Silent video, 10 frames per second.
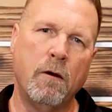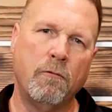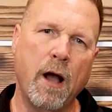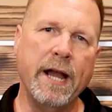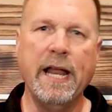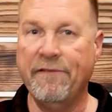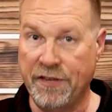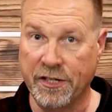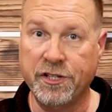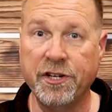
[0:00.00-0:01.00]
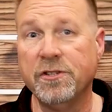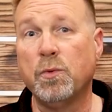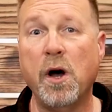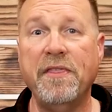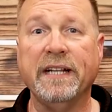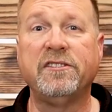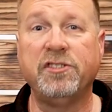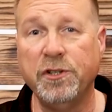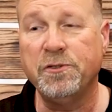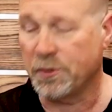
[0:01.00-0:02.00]
right? If you choose one that's
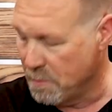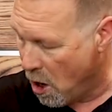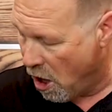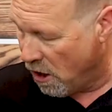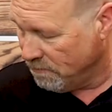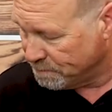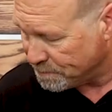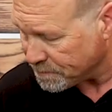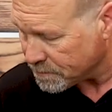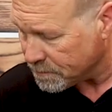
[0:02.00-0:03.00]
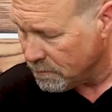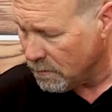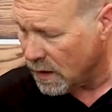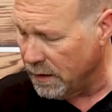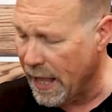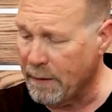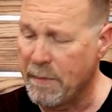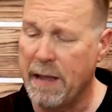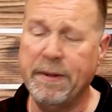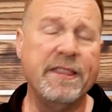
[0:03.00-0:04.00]
too small, like
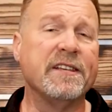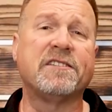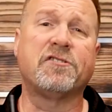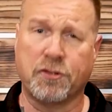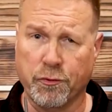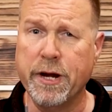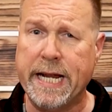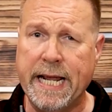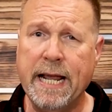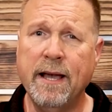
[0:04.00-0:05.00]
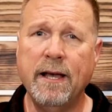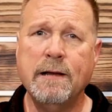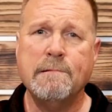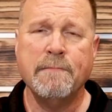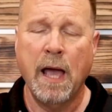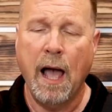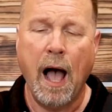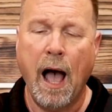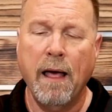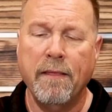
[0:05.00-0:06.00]
maybe this 3,
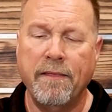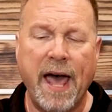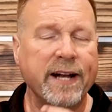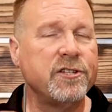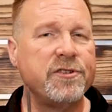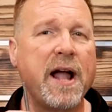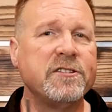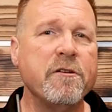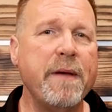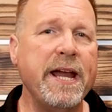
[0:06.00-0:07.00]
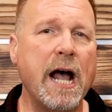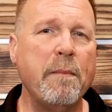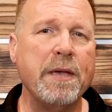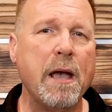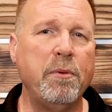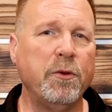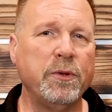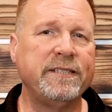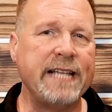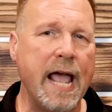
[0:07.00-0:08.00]
that extractor may not be able to
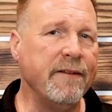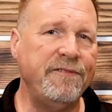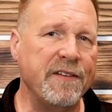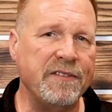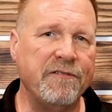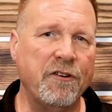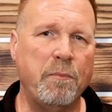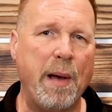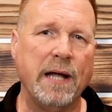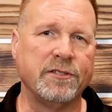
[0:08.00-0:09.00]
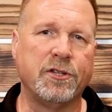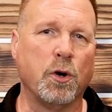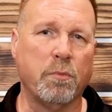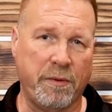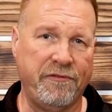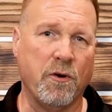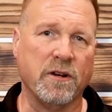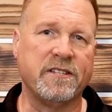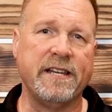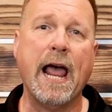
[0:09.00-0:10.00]
withstand 50 foot-pounds of torque
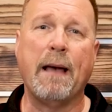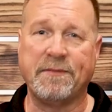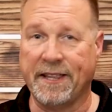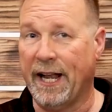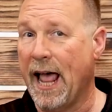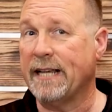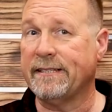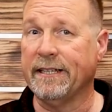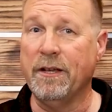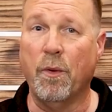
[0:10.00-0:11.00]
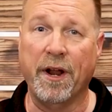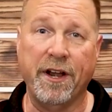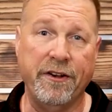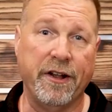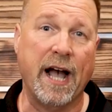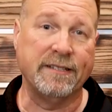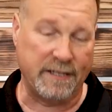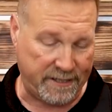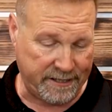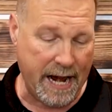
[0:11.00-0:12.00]
before it snaps. And the last thing you want to do, guys,
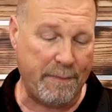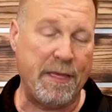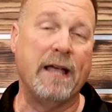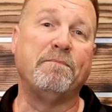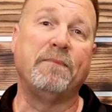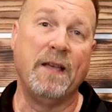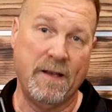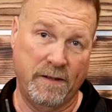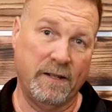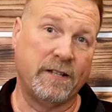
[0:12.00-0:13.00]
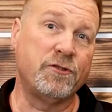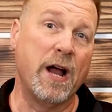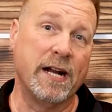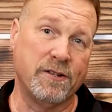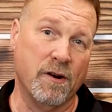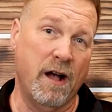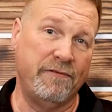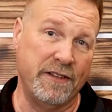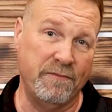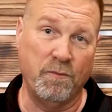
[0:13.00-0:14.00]
is snap that extractor
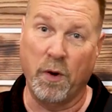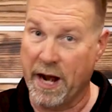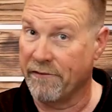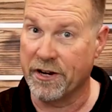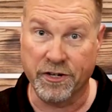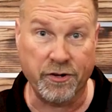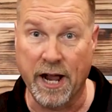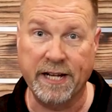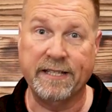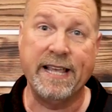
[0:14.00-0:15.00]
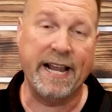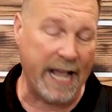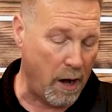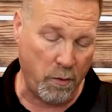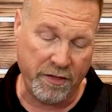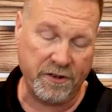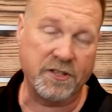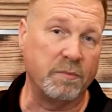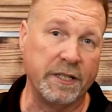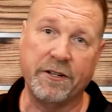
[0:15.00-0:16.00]
off in whatever you're trying to take out, whether
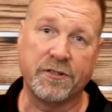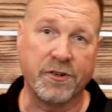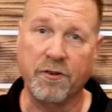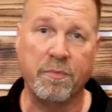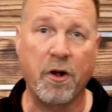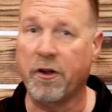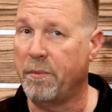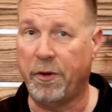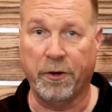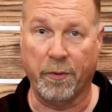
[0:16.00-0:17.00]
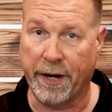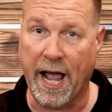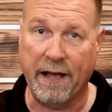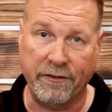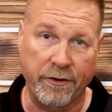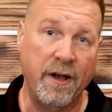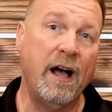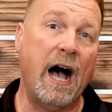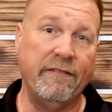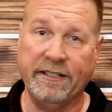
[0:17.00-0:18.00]
it's a bleeder screw, broken bolt, or what have you.
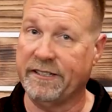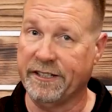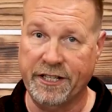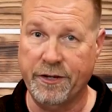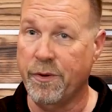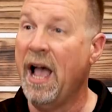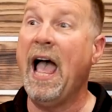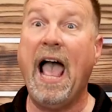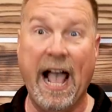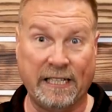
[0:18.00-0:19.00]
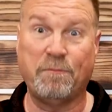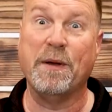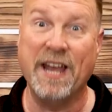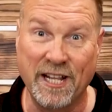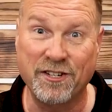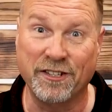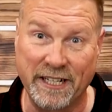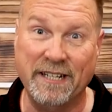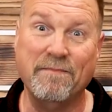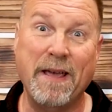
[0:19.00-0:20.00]
Obviously, you
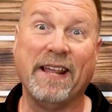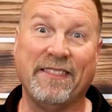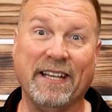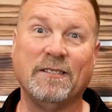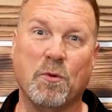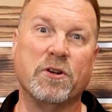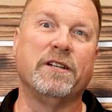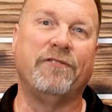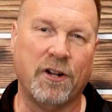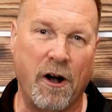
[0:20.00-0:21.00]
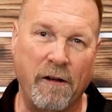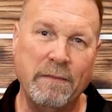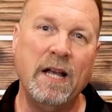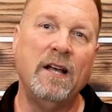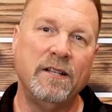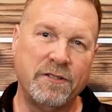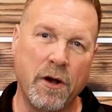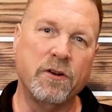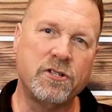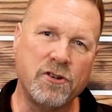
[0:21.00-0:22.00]
exponentially make things more difficult.
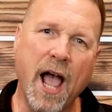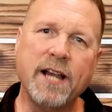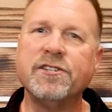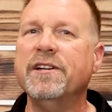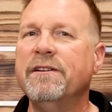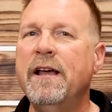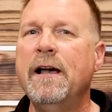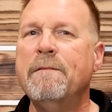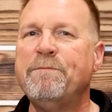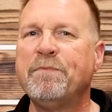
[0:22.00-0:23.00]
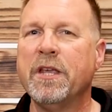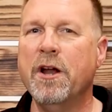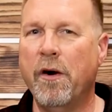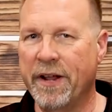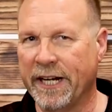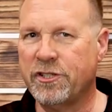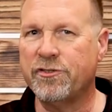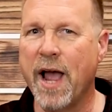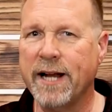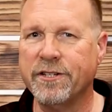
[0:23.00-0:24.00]
So extraction, you know, an
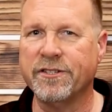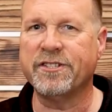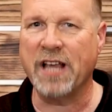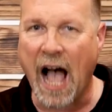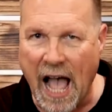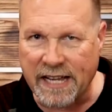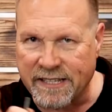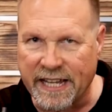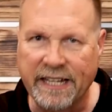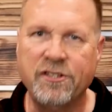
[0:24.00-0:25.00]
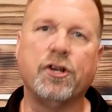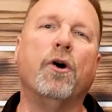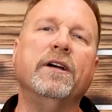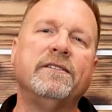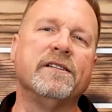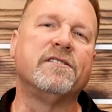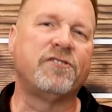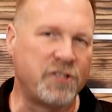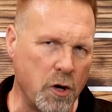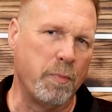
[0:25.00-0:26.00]
extractor sizing choice is
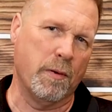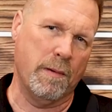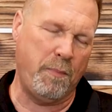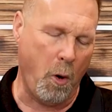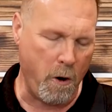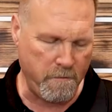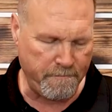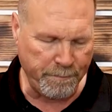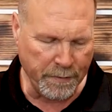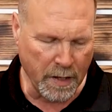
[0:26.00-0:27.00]
super important.